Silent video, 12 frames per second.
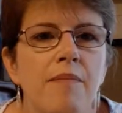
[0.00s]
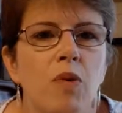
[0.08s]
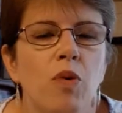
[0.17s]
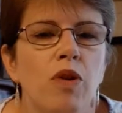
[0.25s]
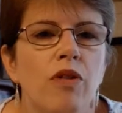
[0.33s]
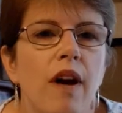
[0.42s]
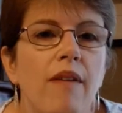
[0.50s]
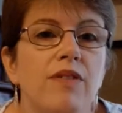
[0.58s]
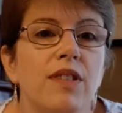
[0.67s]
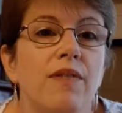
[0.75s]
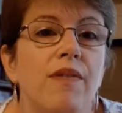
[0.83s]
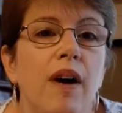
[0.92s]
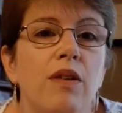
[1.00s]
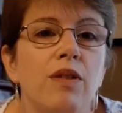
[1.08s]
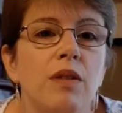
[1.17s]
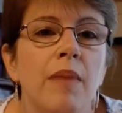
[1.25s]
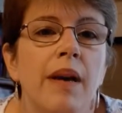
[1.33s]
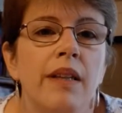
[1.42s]
all the craft stuff out
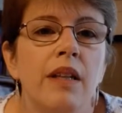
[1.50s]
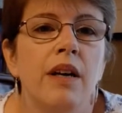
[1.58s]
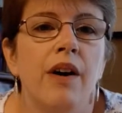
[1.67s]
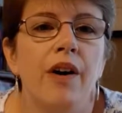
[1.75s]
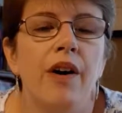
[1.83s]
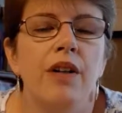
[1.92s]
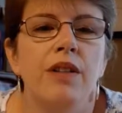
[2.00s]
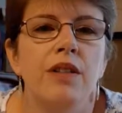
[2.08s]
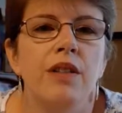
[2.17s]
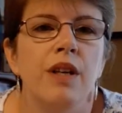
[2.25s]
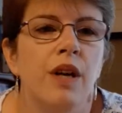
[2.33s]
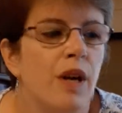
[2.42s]
to make the cards,